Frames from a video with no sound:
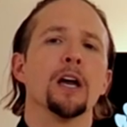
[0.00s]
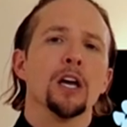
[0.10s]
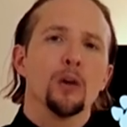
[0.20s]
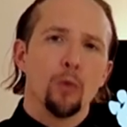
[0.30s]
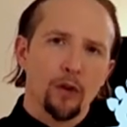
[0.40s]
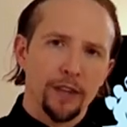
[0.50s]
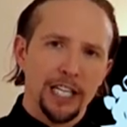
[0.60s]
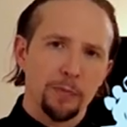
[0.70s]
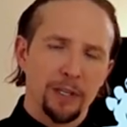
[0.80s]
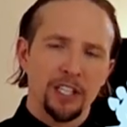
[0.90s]
We've got the
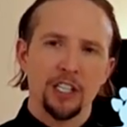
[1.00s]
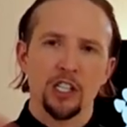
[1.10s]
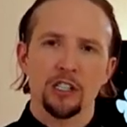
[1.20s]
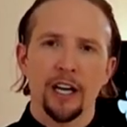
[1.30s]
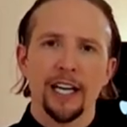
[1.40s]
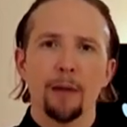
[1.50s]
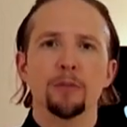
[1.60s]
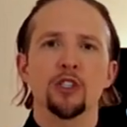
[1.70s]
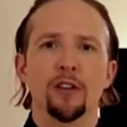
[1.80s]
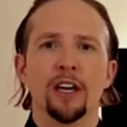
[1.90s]
expectations lining up,
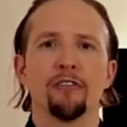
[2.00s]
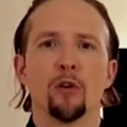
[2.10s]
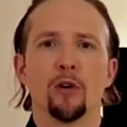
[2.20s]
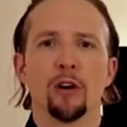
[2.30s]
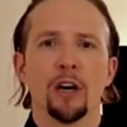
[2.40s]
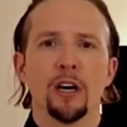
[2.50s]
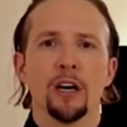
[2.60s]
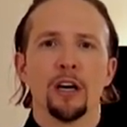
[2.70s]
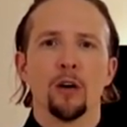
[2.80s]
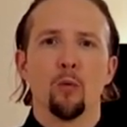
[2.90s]
so therefore,
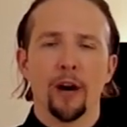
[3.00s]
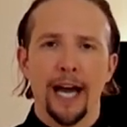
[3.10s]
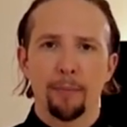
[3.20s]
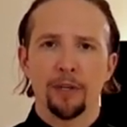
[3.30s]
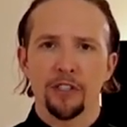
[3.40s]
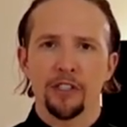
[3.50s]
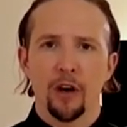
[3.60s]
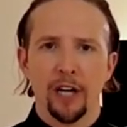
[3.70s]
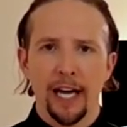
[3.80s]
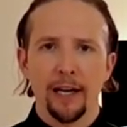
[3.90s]
what happens?
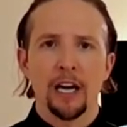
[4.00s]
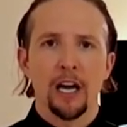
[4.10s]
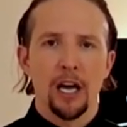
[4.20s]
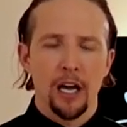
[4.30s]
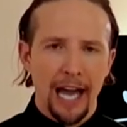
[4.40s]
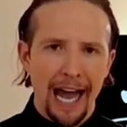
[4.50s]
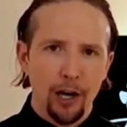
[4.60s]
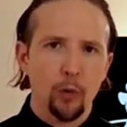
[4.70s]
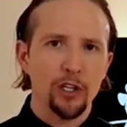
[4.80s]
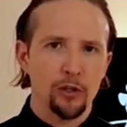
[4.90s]
Okay, how do
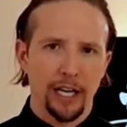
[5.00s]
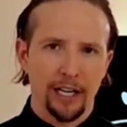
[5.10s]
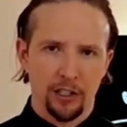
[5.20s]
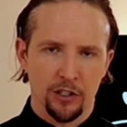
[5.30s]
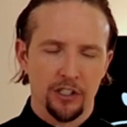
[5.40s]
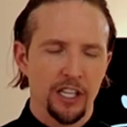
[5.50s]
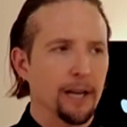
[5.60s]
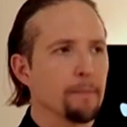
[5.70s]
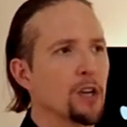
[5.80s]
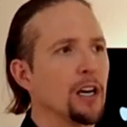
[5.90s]
we do that, I should say?
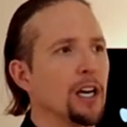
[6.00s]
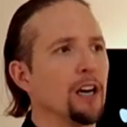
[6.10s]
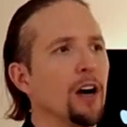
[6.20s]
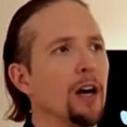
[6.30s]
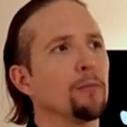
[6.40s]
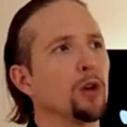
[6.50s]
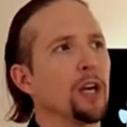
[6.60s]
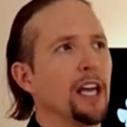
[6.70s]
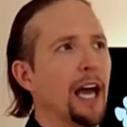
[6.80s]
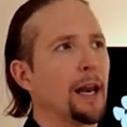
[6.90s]
If I'm
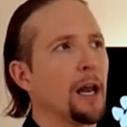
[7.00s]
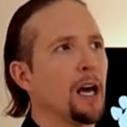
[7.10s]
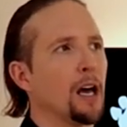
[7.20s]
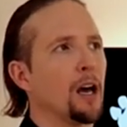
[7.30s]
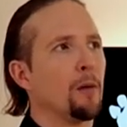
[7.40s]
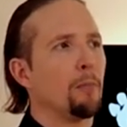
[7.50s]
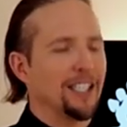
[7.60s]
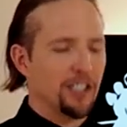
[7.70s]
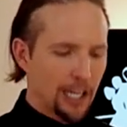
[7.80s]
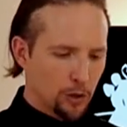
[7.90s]
looking at my
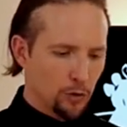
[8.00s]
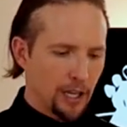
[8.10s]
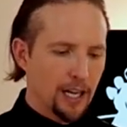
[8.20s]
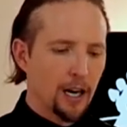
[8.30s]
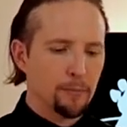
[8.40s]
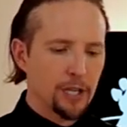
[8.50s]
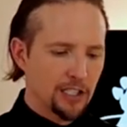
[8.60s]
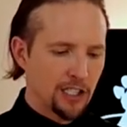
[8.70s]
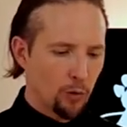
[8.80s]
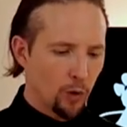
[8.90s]
schedule and I'm
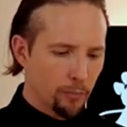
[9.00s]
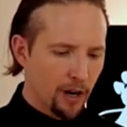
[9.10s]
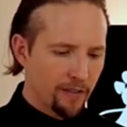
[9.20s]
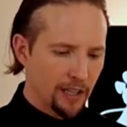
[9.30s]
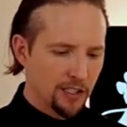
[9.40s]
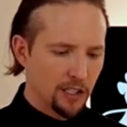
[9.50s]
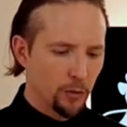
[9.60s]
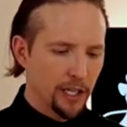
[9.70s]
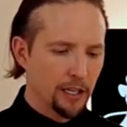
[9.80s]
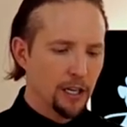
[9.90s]
dancing one private lesson a
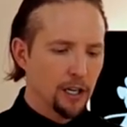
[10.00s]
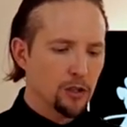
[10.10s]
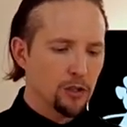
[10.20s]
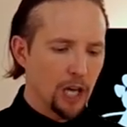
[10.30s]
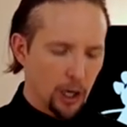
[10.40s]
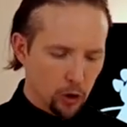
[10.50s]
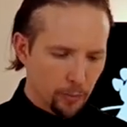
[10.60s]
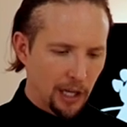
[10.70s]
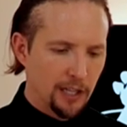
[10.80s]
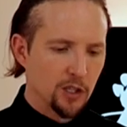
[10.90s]
week, a group
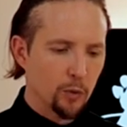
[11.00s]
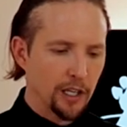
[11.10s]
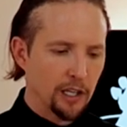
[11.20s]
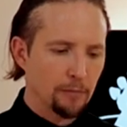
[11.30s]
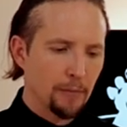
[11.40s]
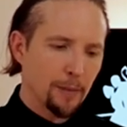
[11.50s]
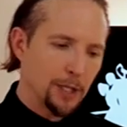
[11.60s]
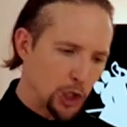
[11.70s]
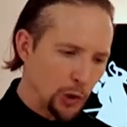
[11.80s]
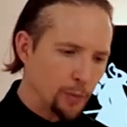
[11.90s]
class a week, maybe
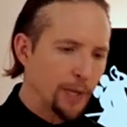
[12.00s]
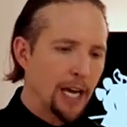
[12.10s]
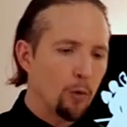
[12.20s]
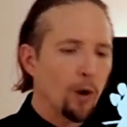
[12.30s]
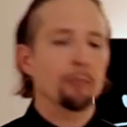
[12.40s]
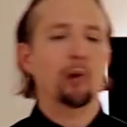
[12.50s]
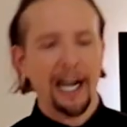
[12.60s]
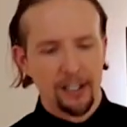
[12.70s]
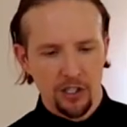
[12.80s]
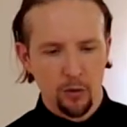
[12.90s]
two, one
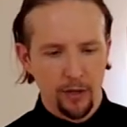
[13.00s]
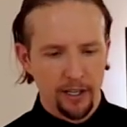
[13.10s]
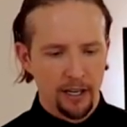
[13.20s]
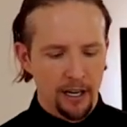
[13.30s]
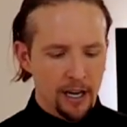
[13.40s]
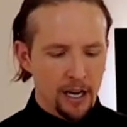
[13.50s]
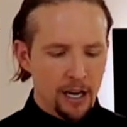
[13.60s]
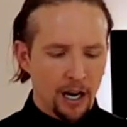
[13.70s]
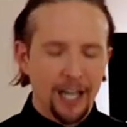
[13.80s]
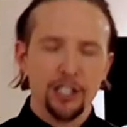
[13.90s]
practice a week,
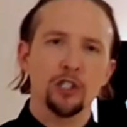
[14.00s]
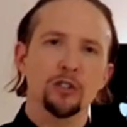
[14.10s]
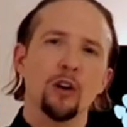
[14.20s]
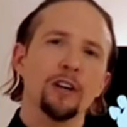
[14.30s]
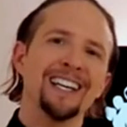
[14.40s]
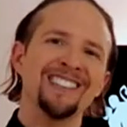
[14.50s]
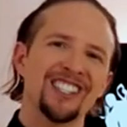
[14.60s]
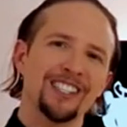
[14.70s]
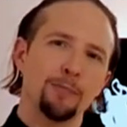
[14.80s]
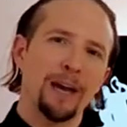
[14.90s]
I should not
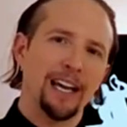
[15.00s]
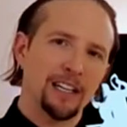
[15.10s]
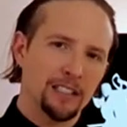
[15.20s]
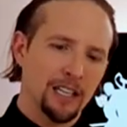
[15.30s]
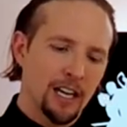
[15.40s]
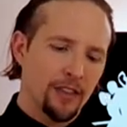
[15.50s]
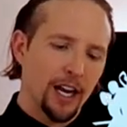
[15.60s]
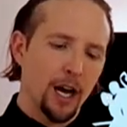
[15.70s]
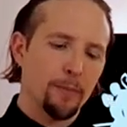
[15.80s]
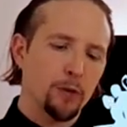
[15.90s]
expect that
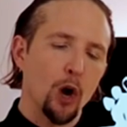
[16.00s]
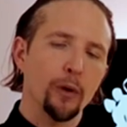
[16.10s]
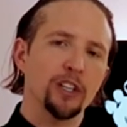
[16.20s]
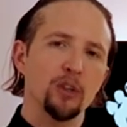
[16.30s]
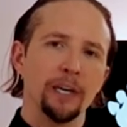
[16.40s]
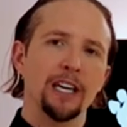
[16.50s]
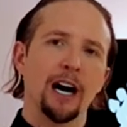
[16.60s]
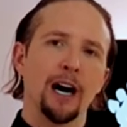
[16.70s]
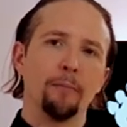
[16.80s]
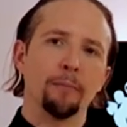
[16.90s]
I'm going to
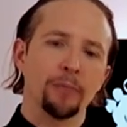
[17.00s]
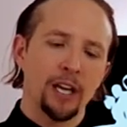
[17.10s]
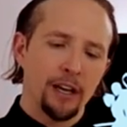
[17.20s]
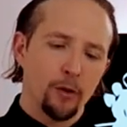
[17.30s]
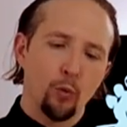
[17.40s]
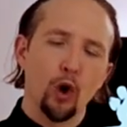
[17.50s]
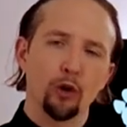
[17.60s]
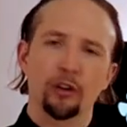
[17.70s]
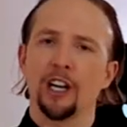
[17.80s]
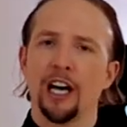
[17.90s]
become
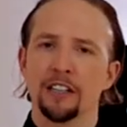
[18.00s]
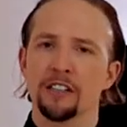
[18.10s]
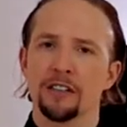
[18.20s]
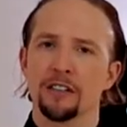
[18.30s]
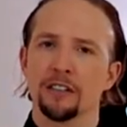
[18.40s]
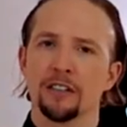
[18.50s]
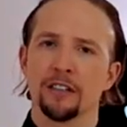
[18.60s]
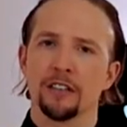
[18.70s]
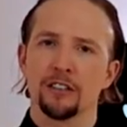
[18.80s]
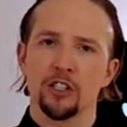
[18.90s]
world class.
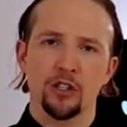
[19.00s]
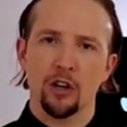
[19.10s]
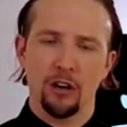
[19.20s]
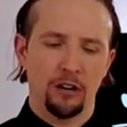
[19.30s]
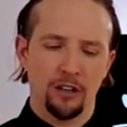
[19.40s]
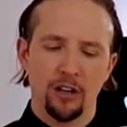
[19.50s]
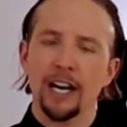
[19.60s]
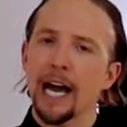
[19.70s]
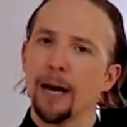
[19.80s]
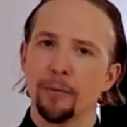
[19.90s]
It's just not going to
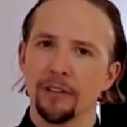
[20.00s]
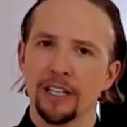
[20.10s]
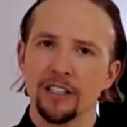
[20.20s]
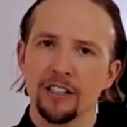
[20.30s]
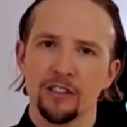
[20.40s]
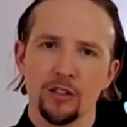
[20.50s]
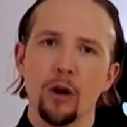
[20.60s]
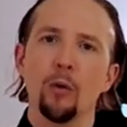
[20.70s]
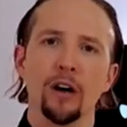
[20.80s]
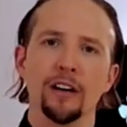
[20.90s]
happen. There's no
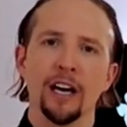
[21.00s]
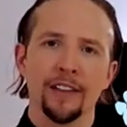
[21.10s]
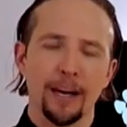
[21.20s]
one that